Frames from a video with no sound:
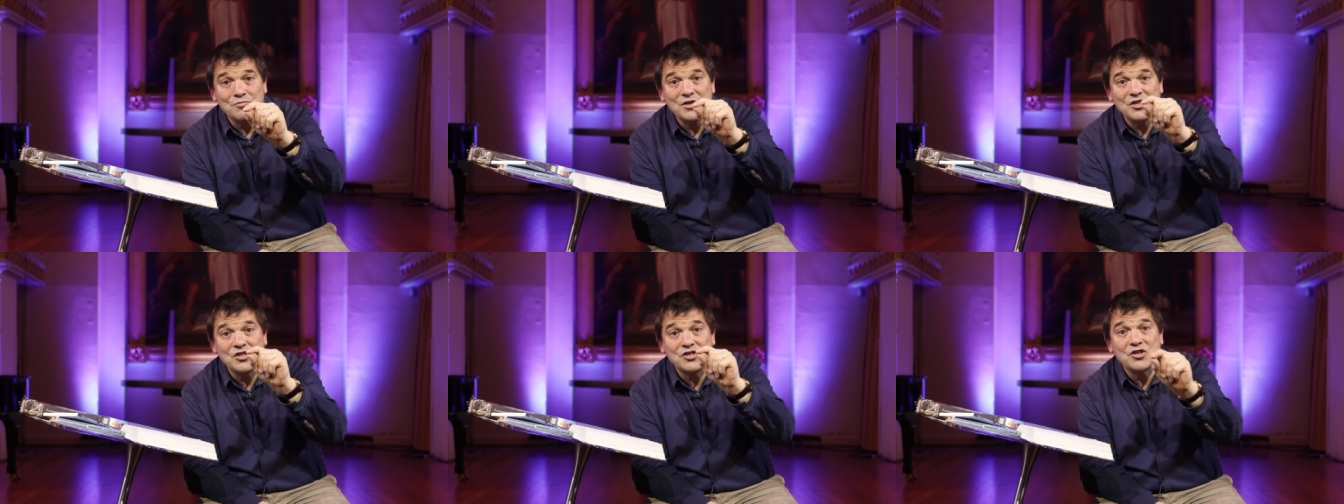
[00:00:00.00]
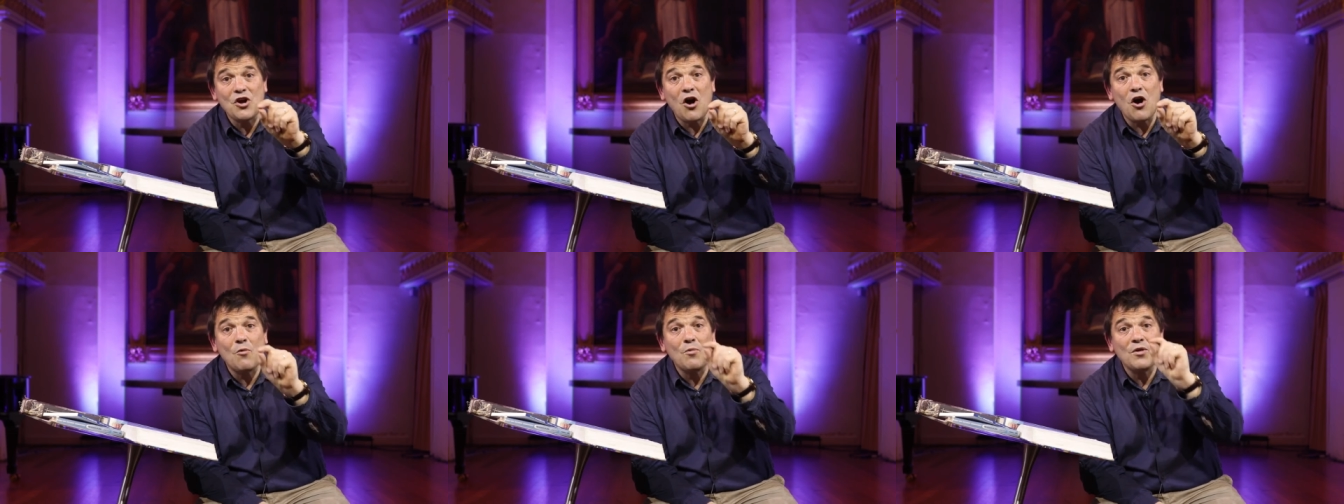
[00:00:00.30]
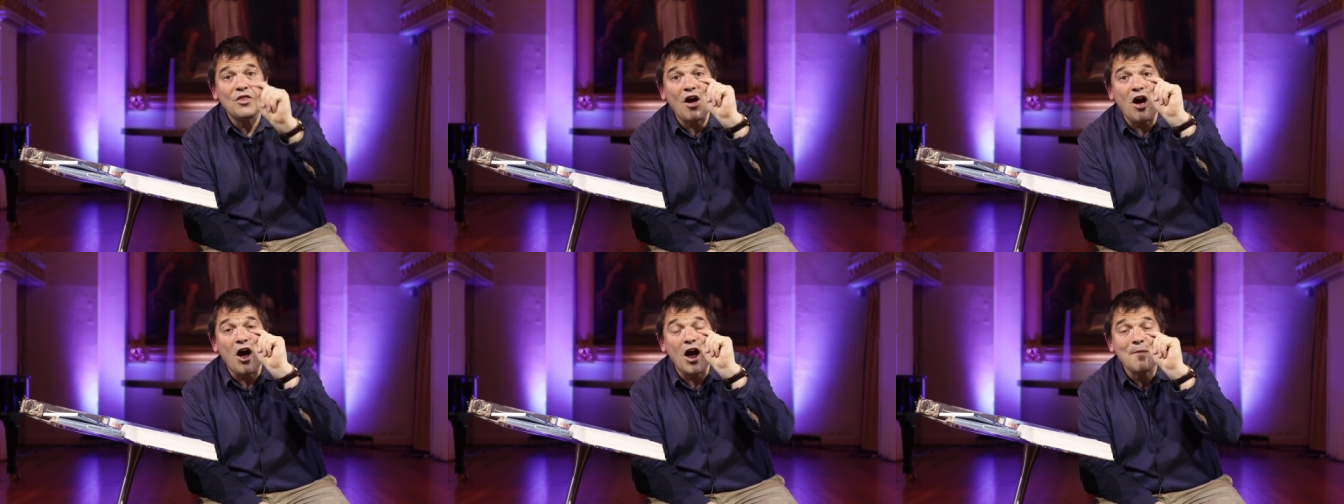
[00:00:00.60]
we start
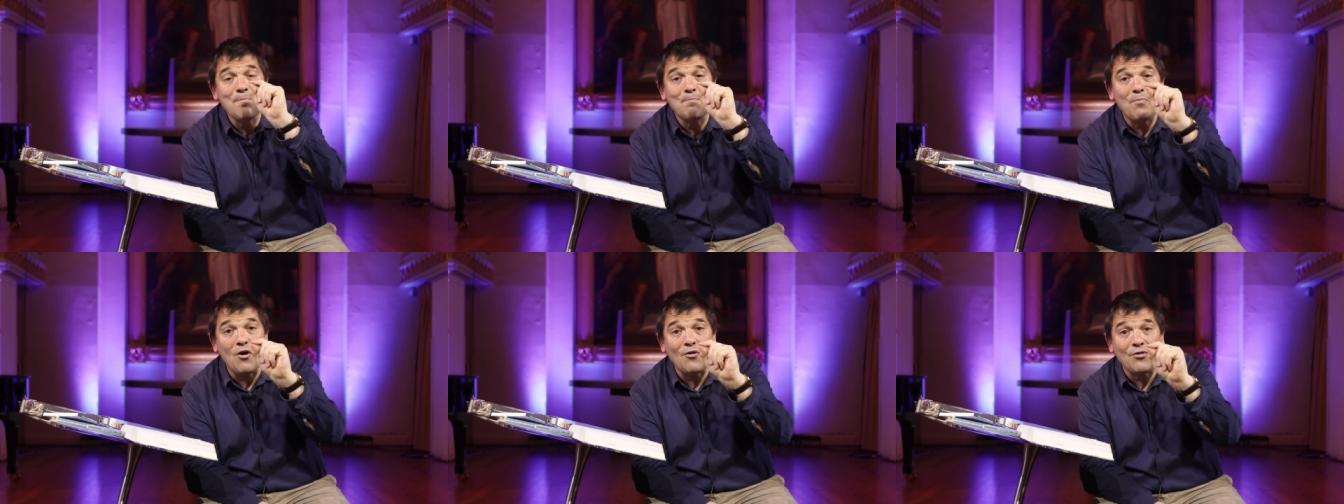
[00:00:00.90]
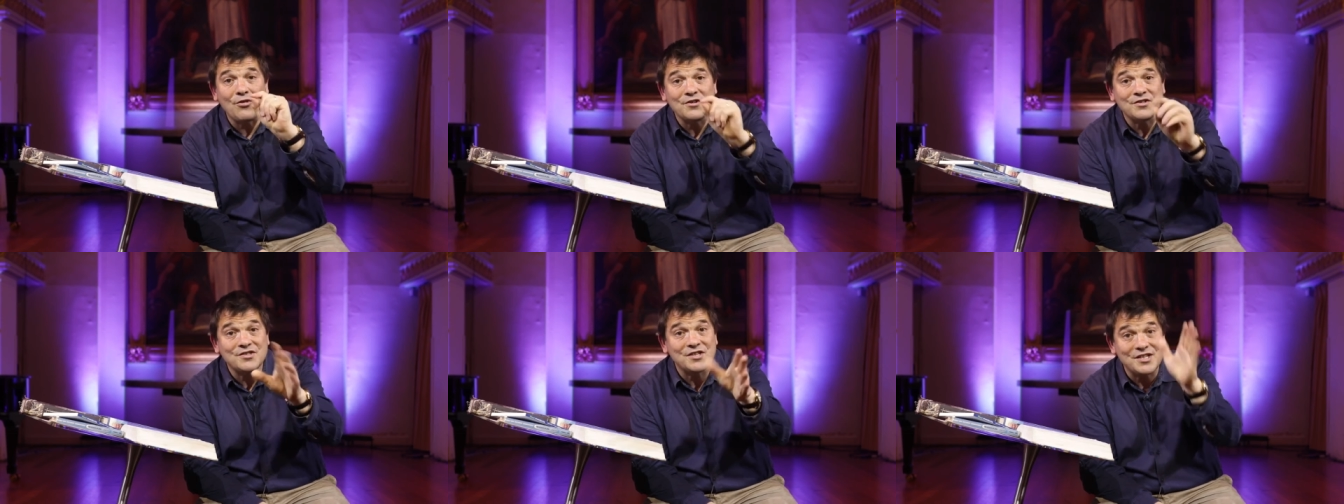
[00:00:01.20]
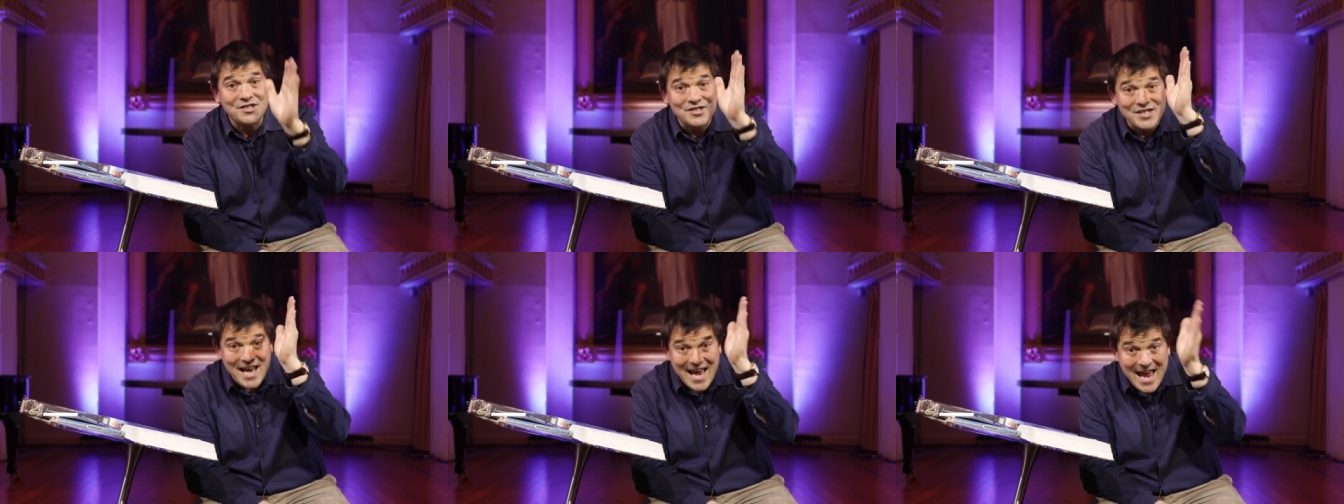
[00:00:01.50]
with a
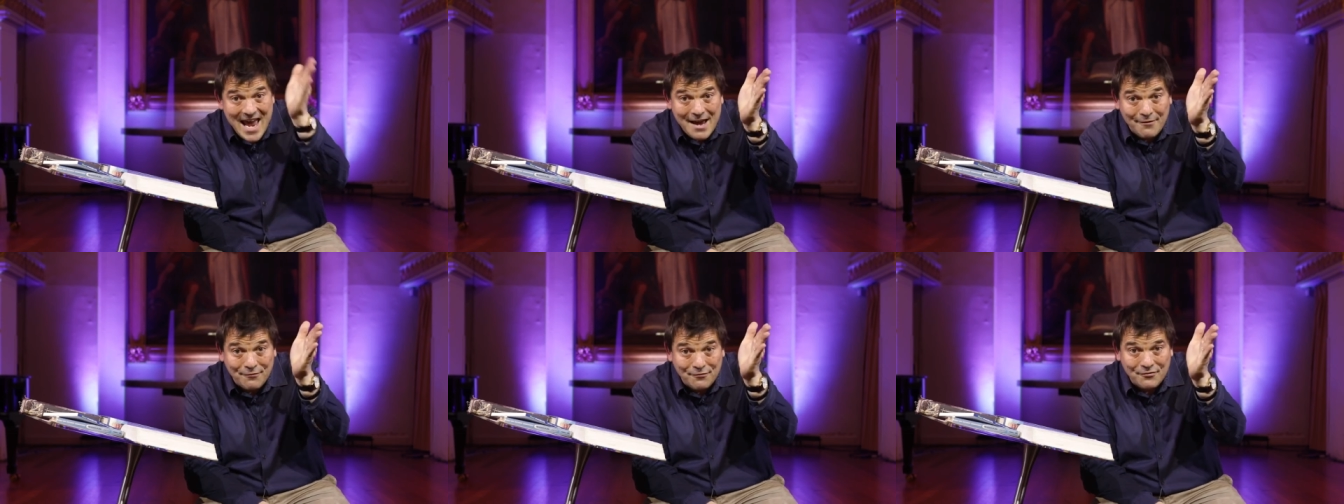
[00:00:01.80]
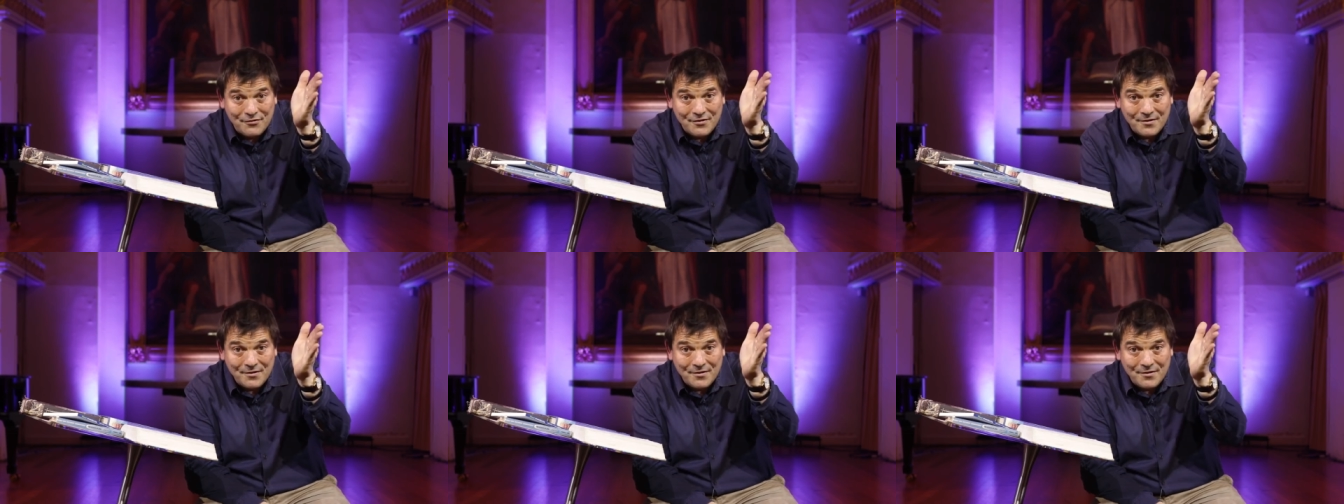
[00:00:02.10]
hypothesis. If